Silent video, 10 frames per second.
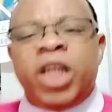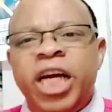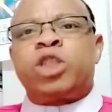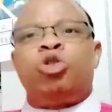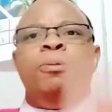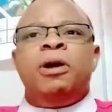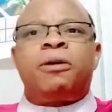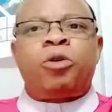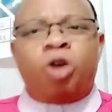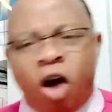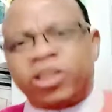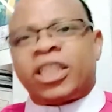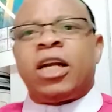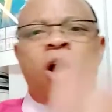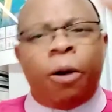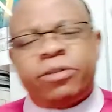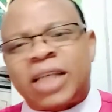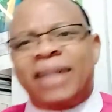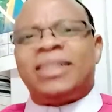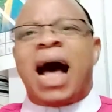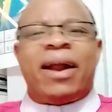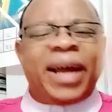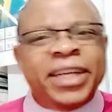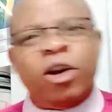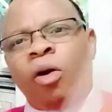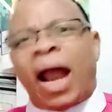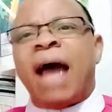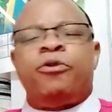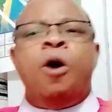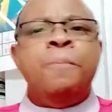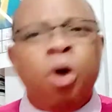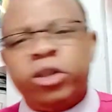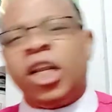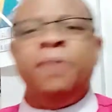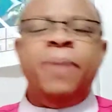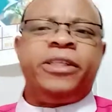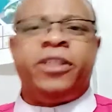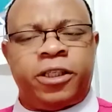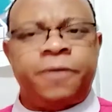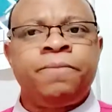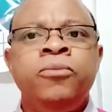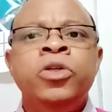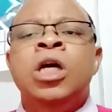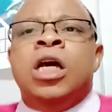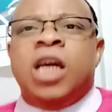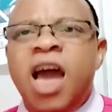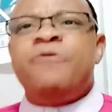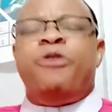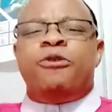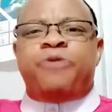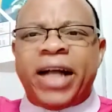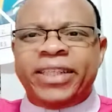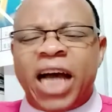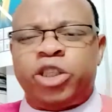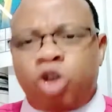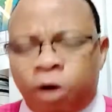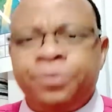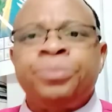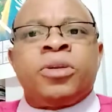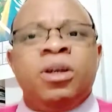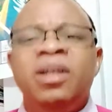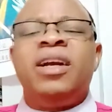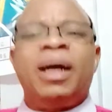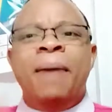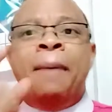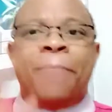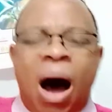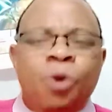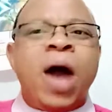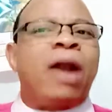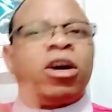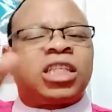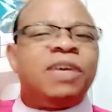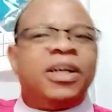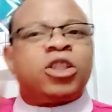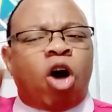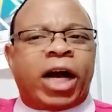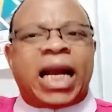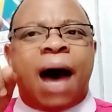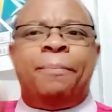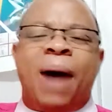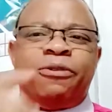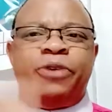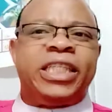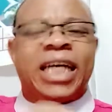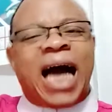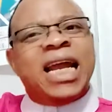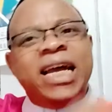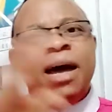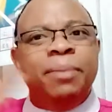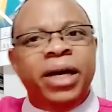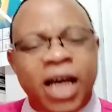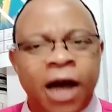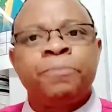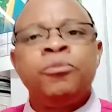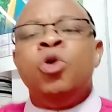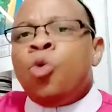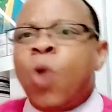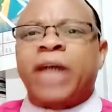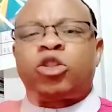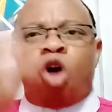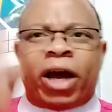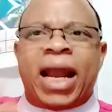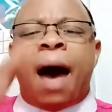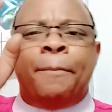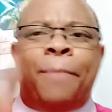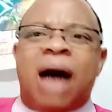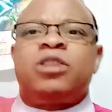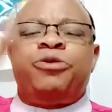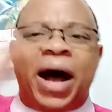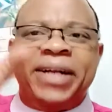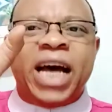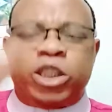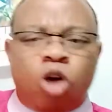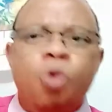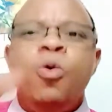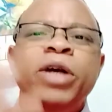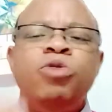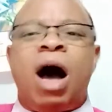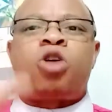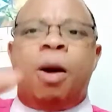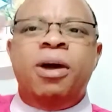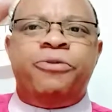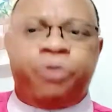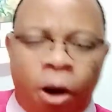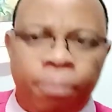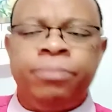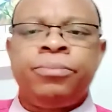it will be causing ups and downs in your life on a monthly basis. Evil foundation. Remember, we are not even talking about physical enemy here. We are talking about foundation, where you are coming from.